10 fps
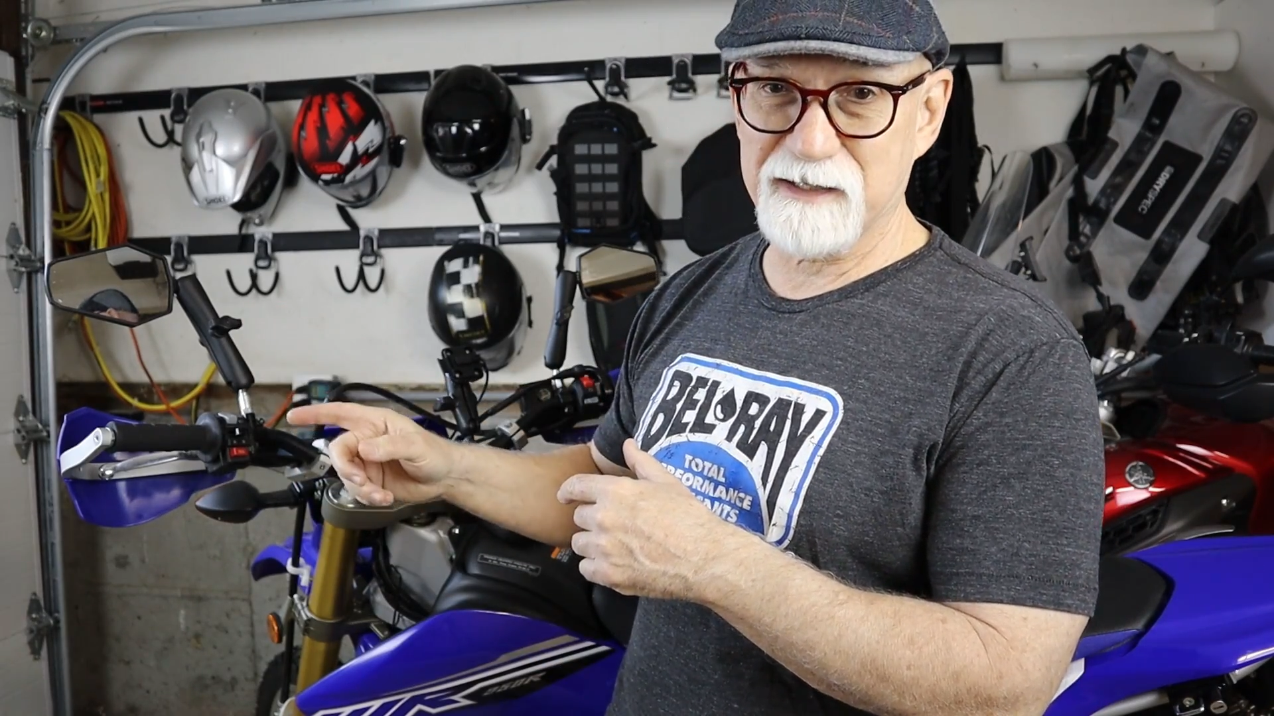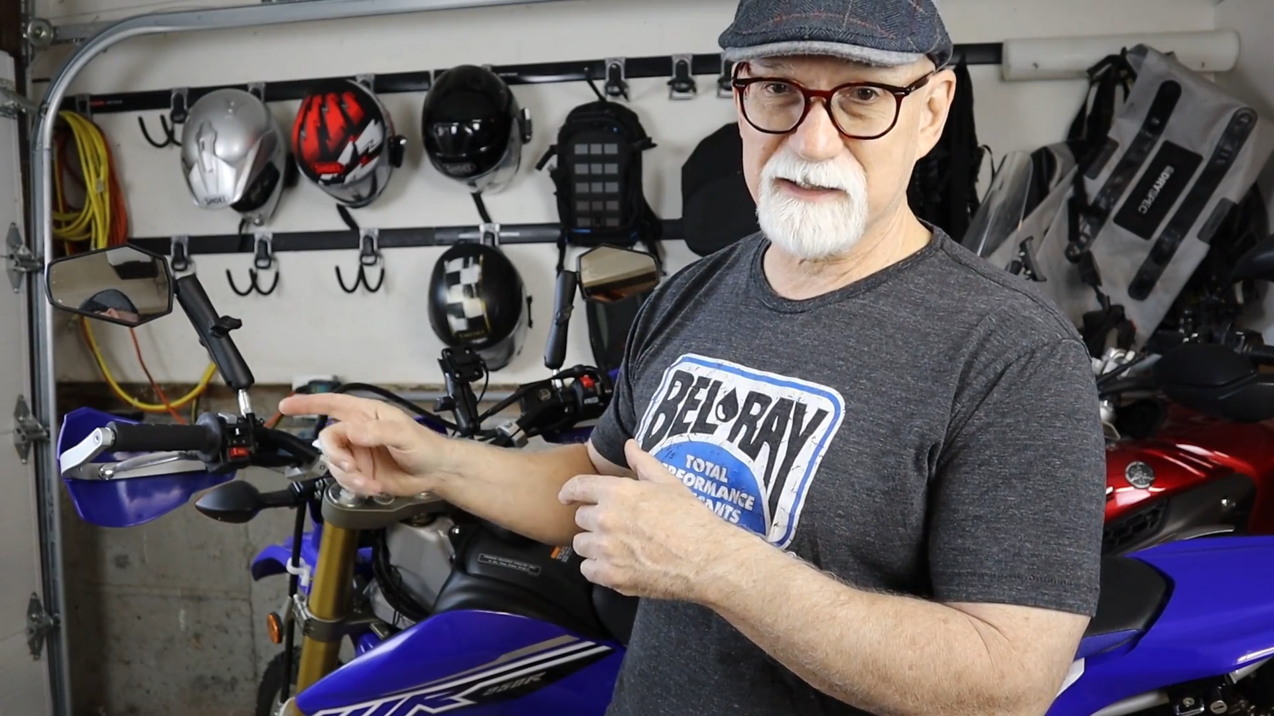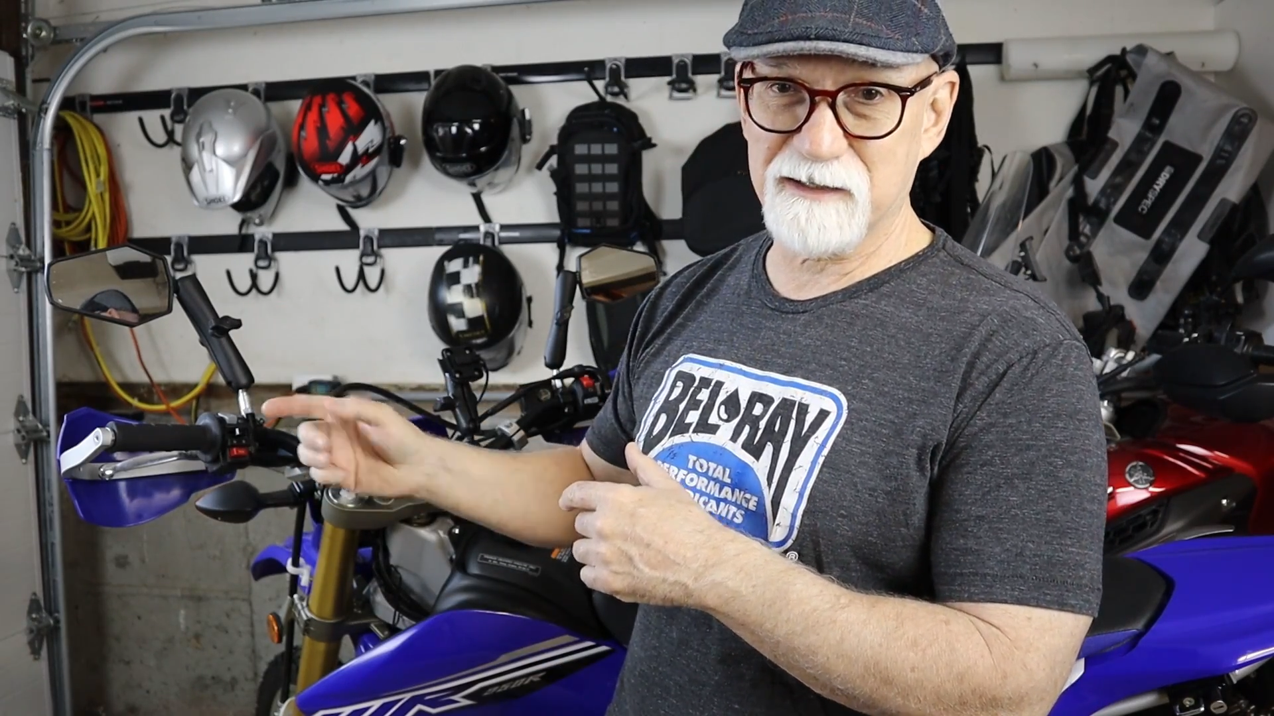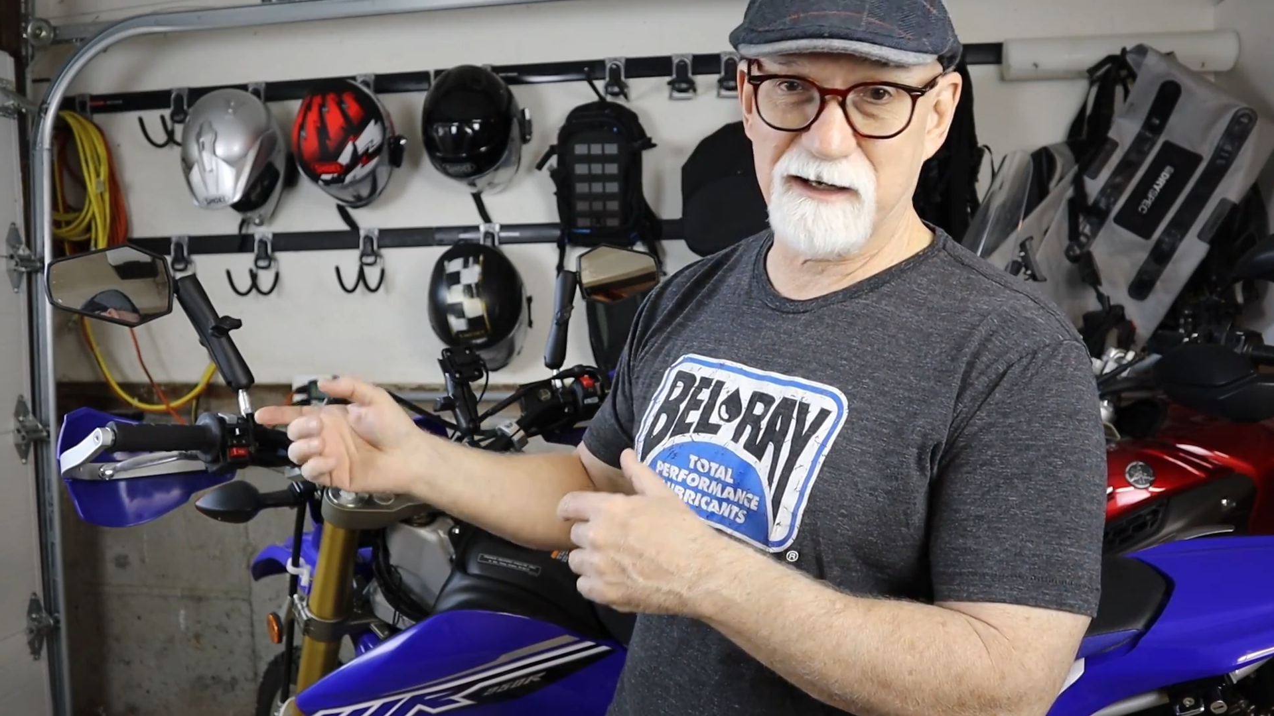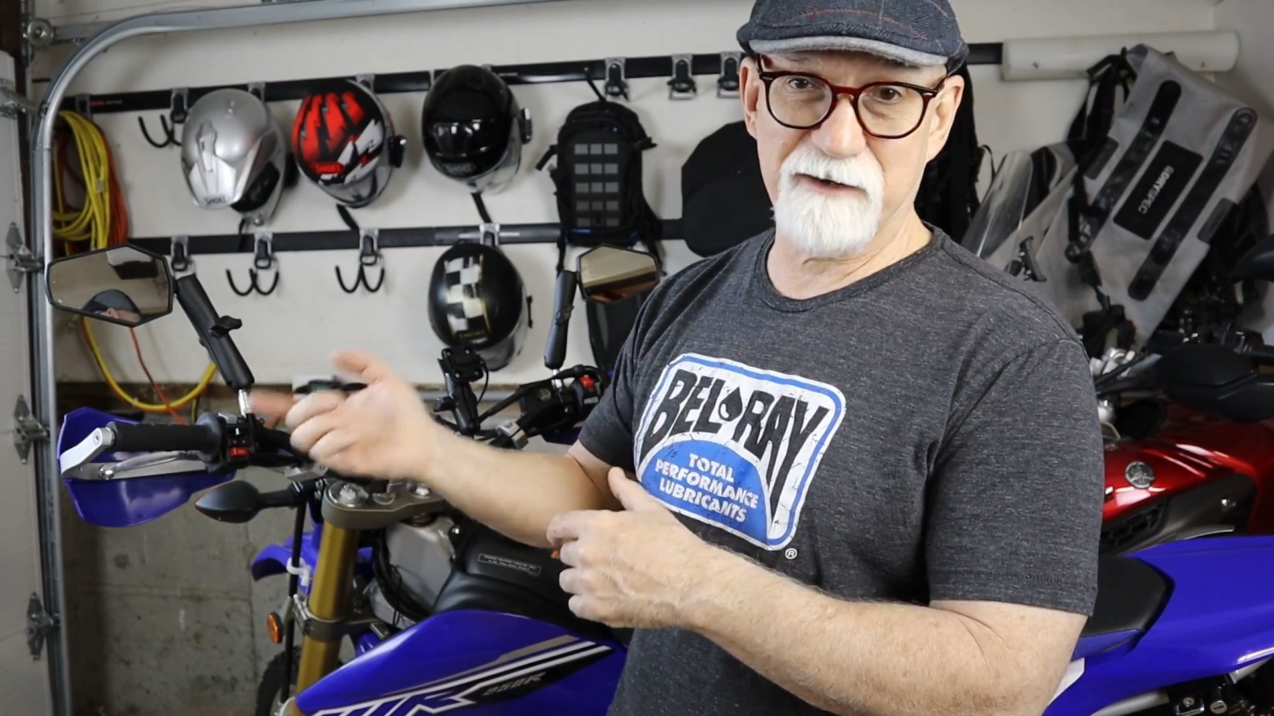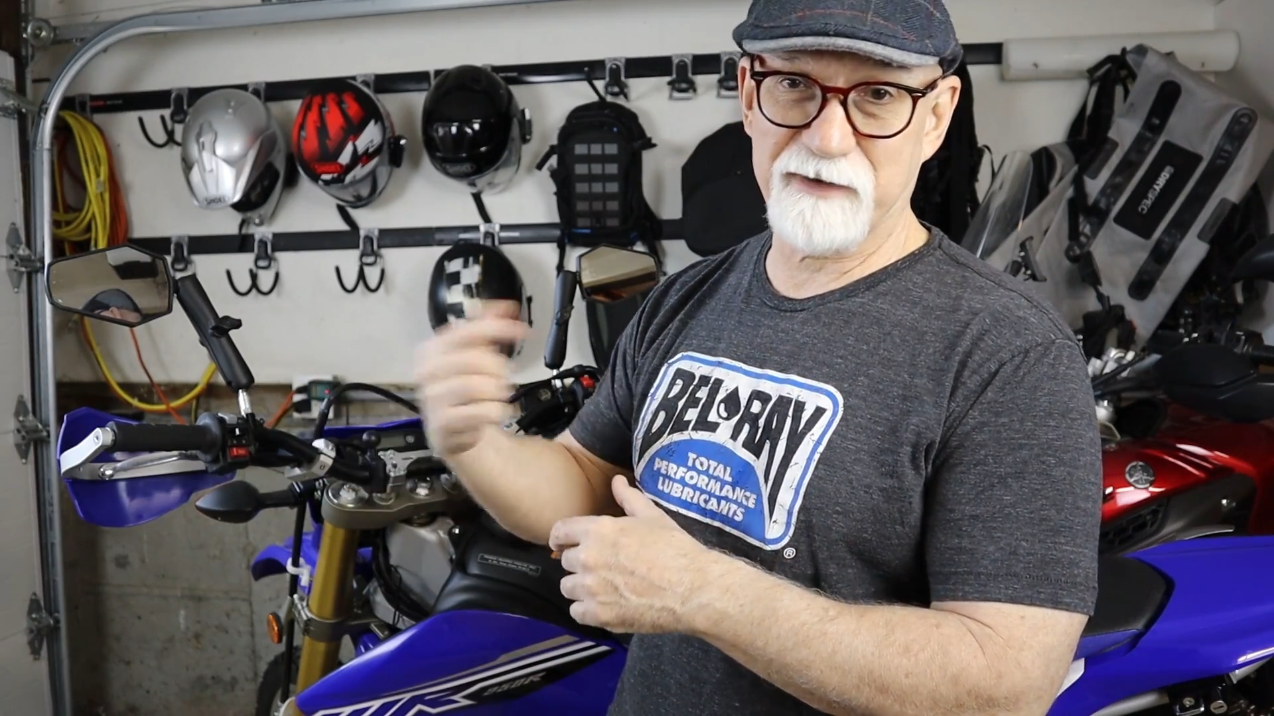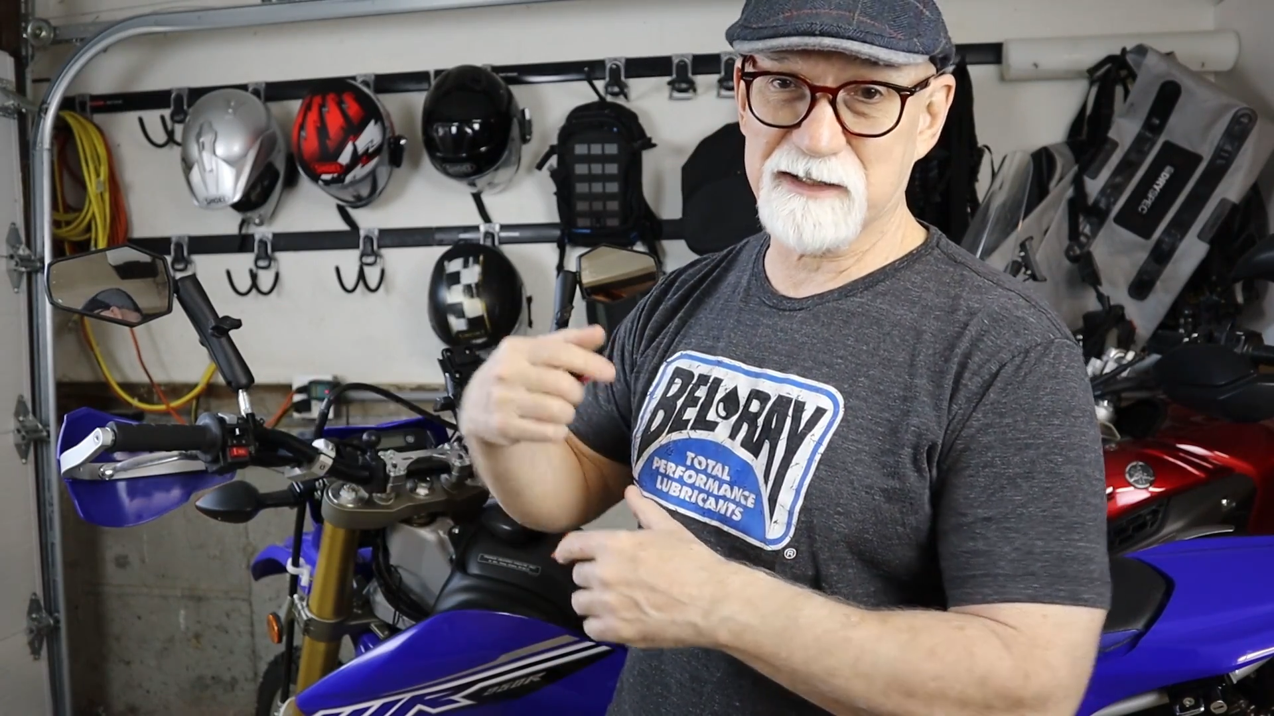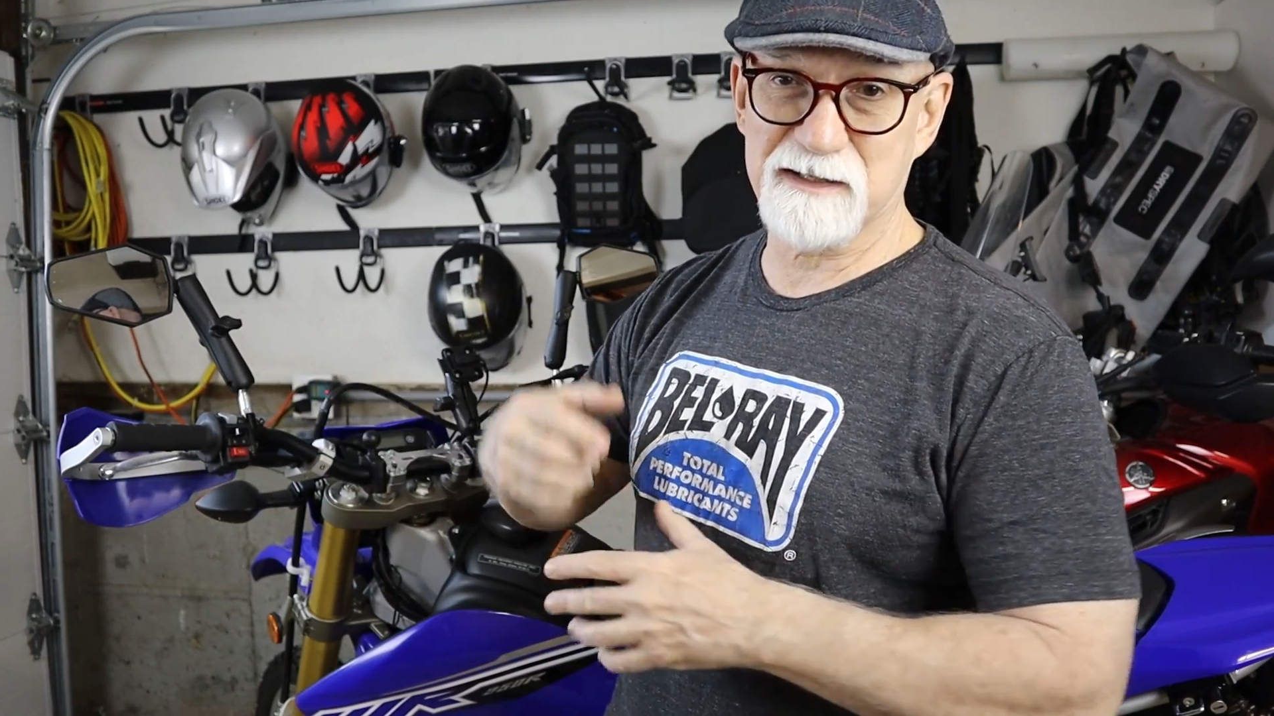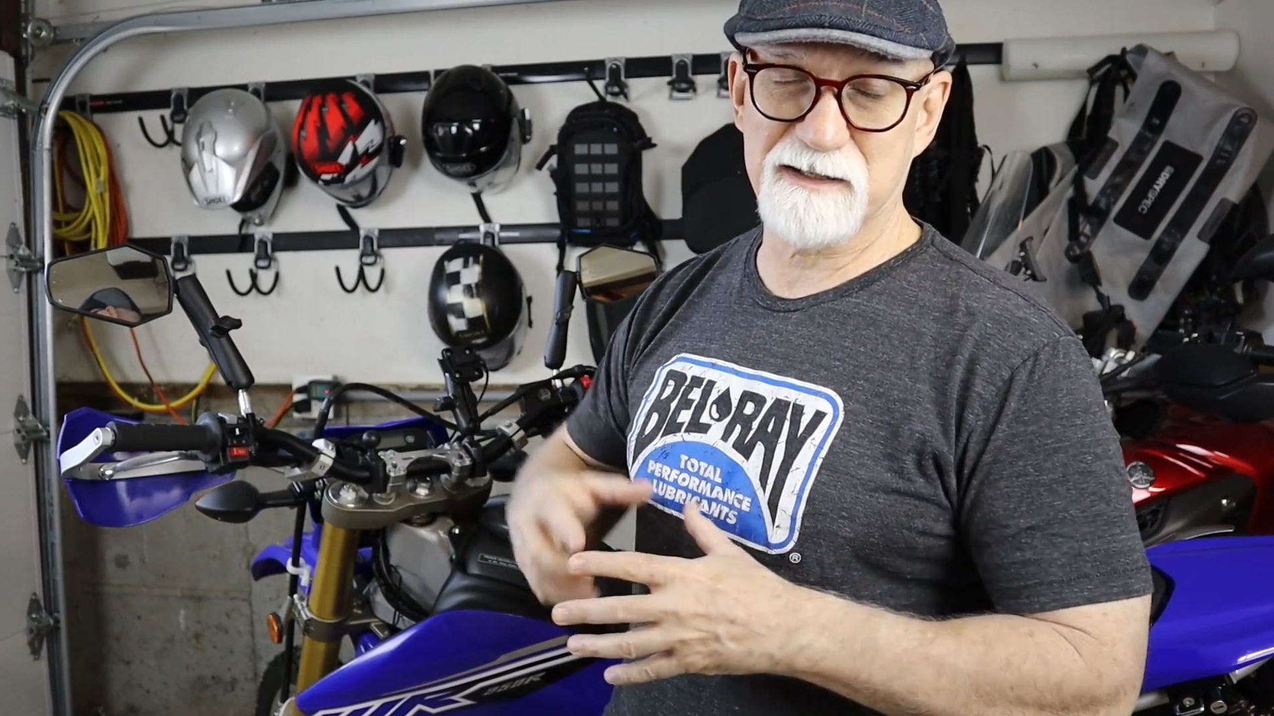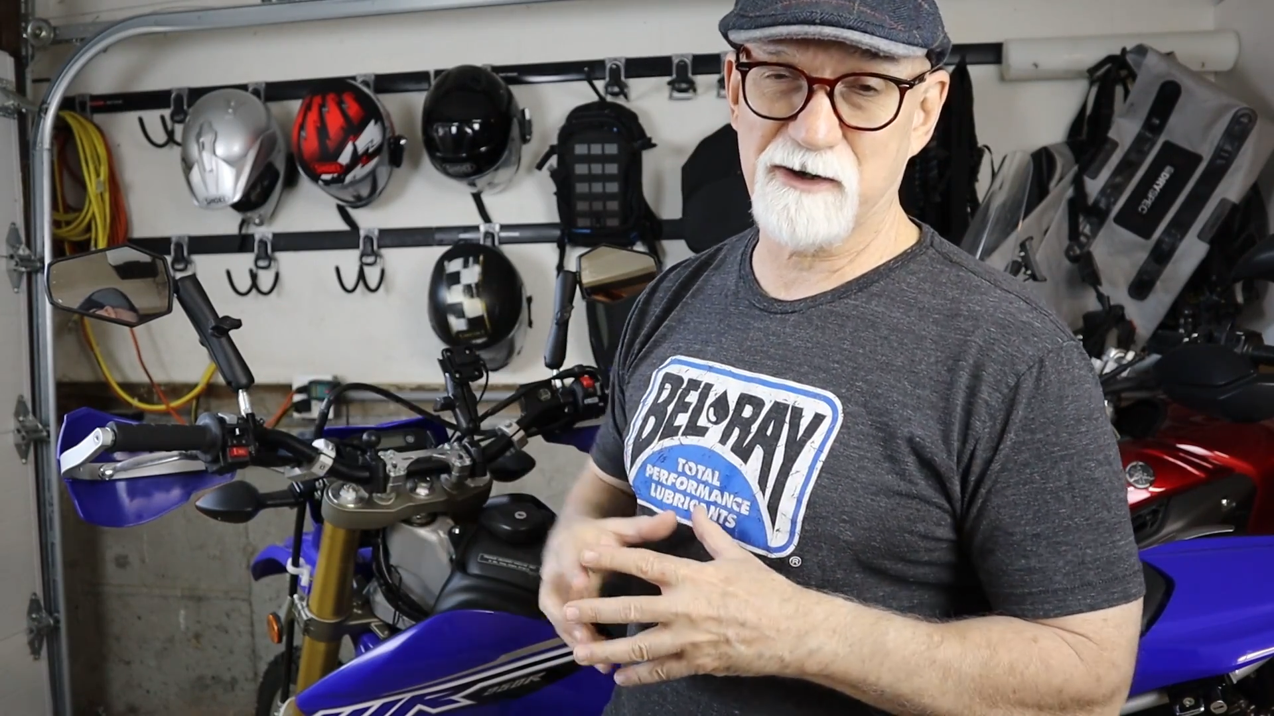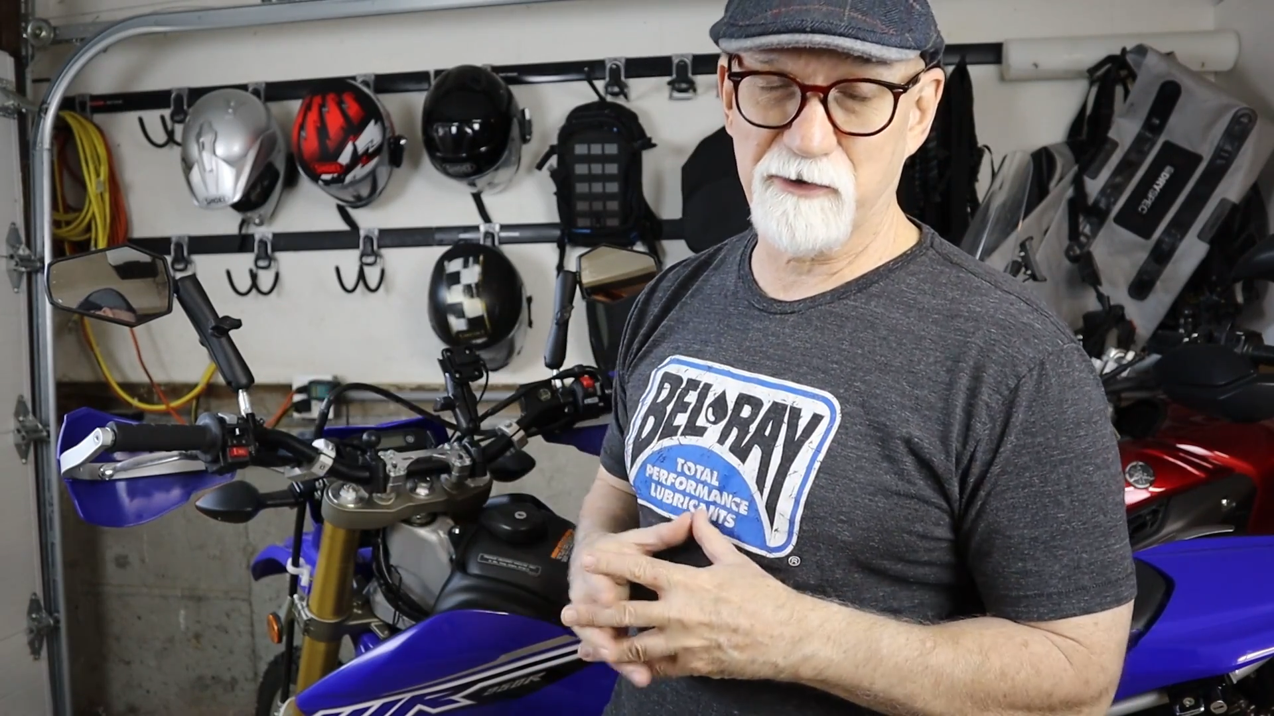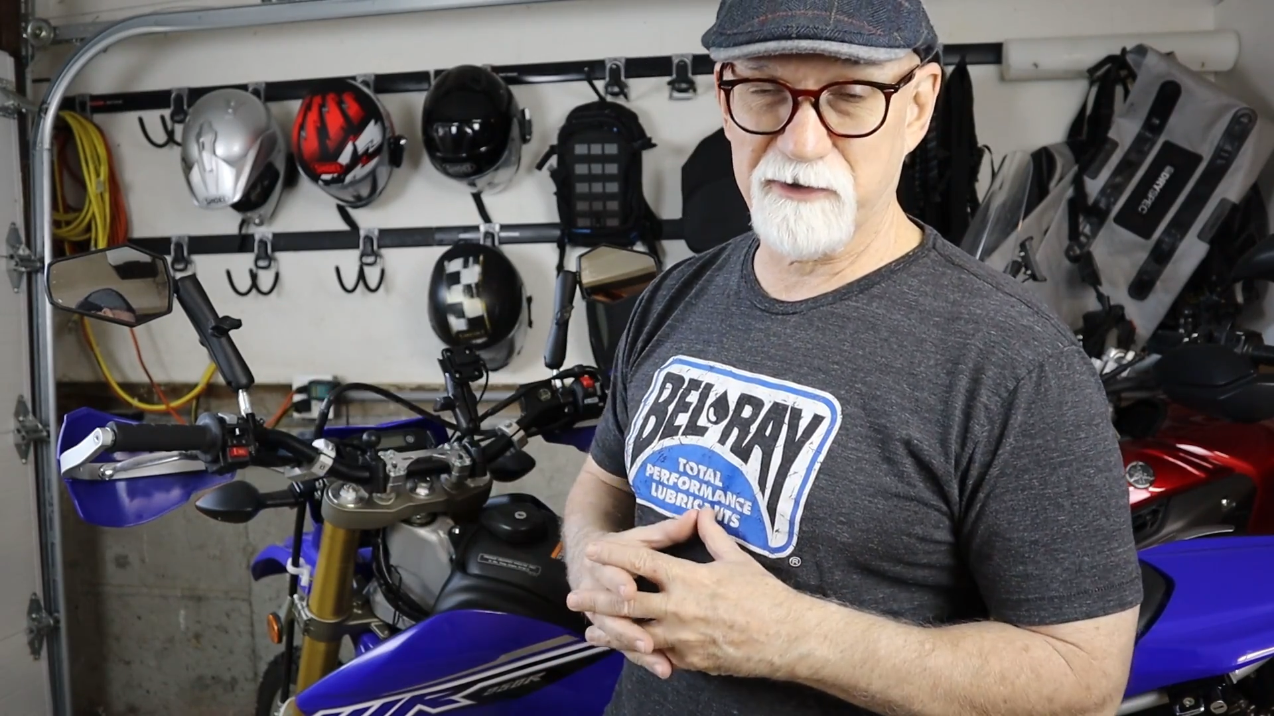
these off and stow